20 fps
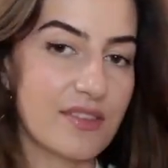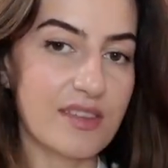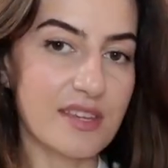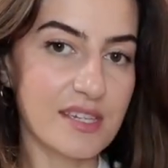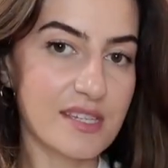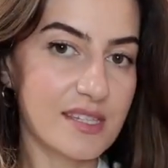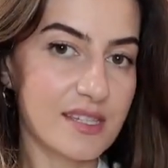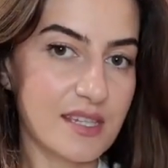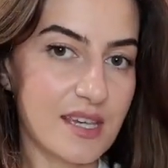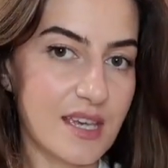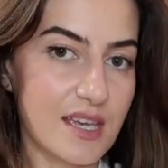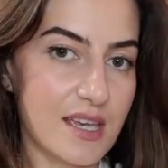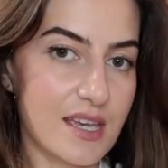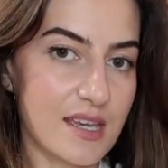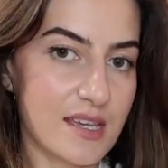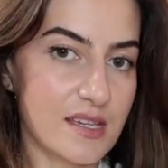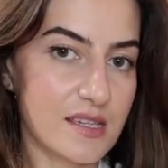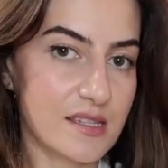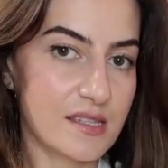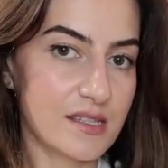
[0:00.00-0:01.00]
this
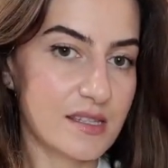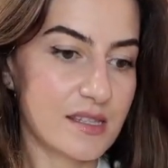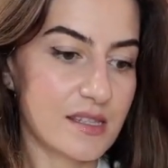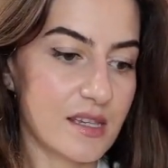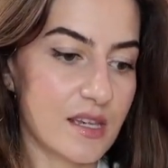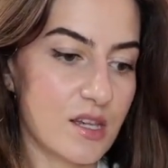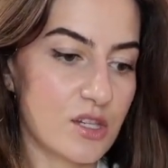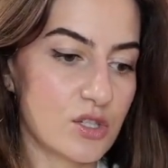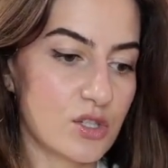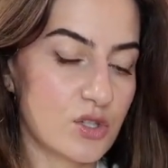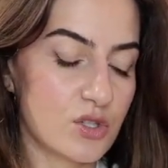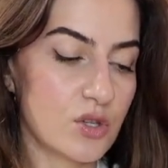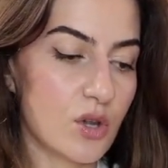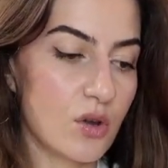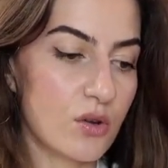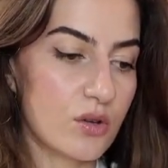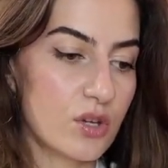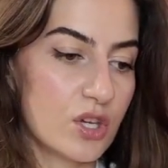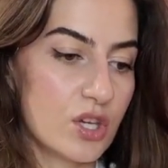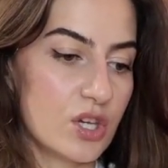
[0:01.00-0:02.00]
is
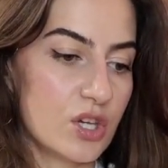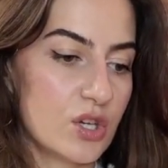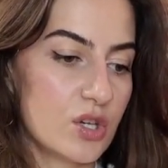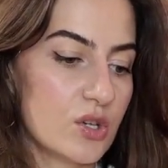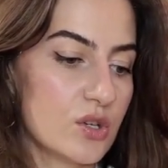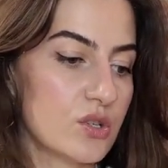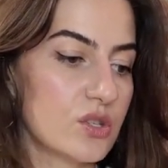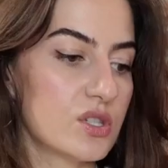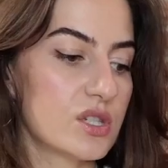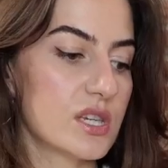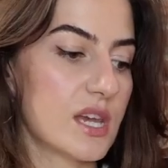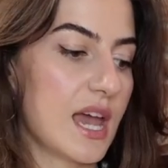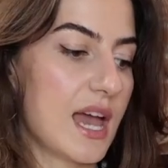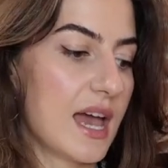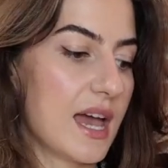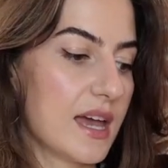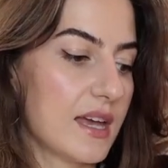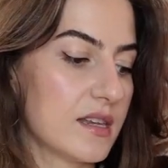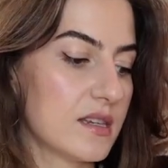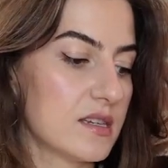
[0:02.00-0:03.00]
so cute
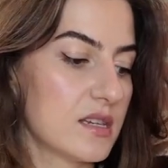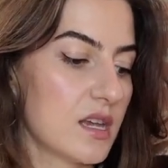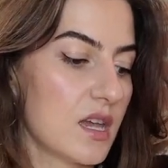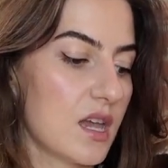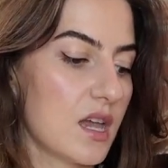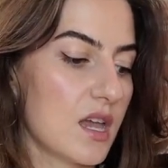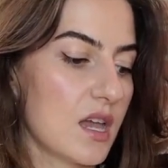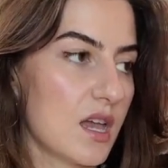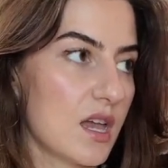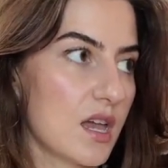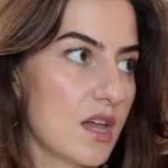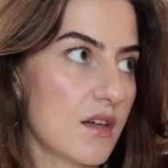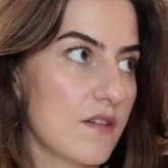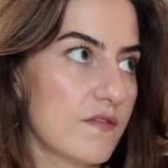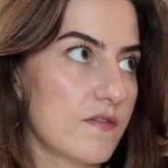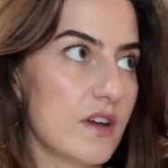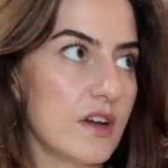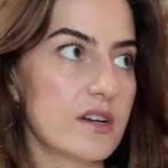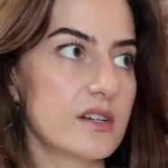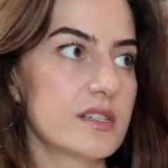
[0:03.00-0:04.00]
and
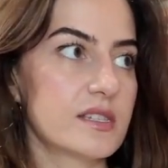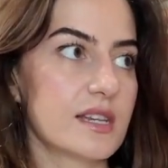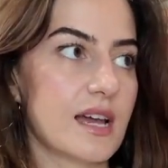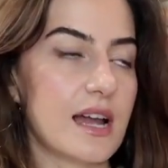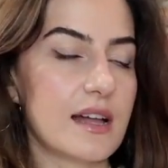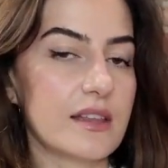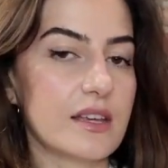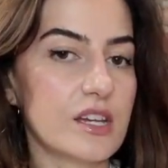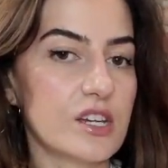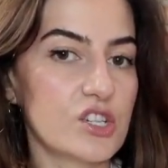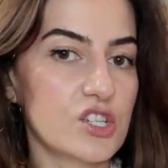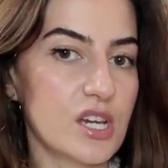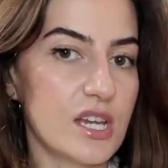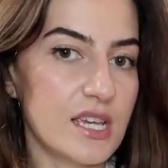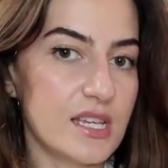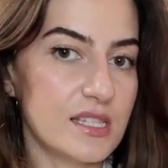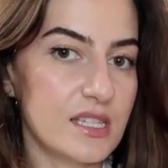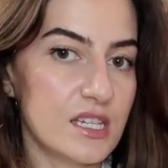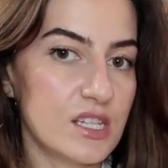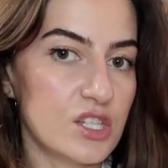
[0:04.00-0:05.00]
very stylish,
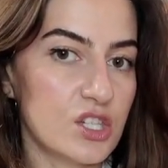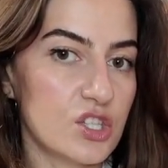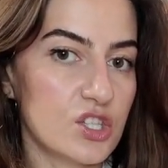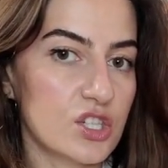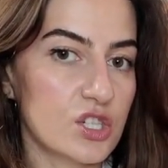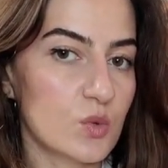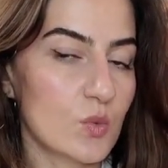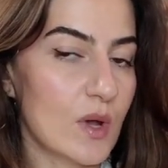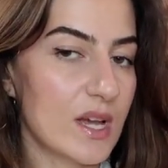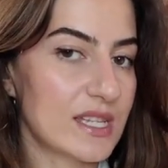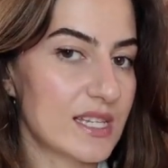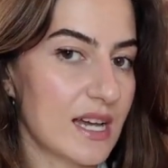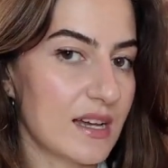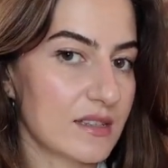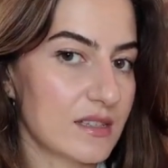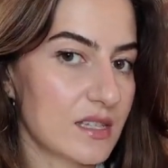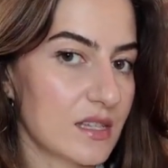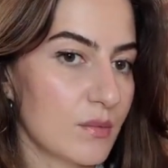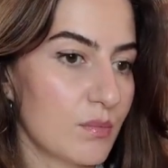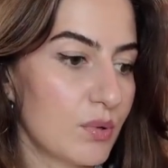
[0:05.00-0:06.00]
easy to just wear down
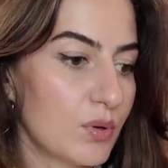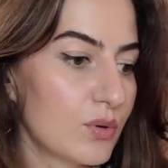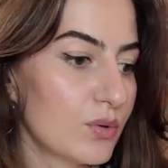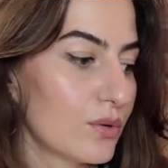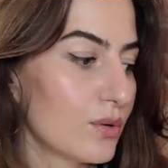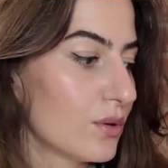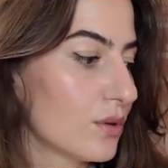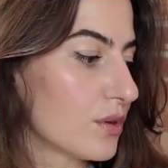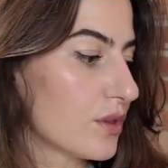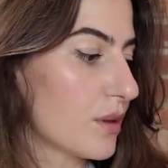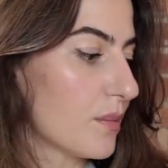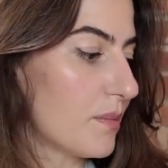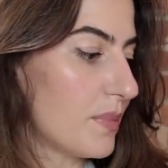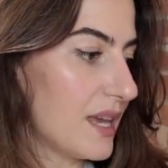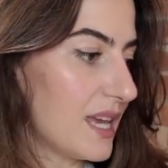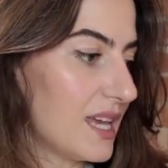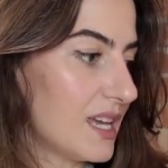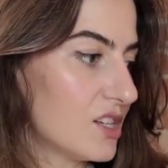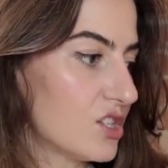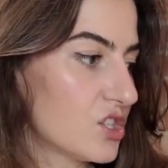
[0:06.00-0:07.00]
to the pool or the
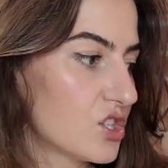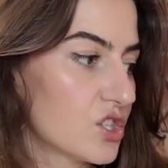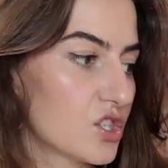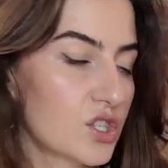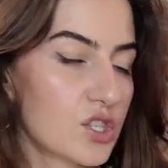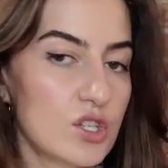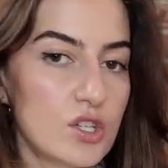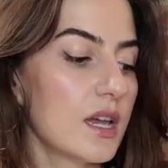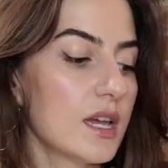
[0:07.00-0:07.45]
beach,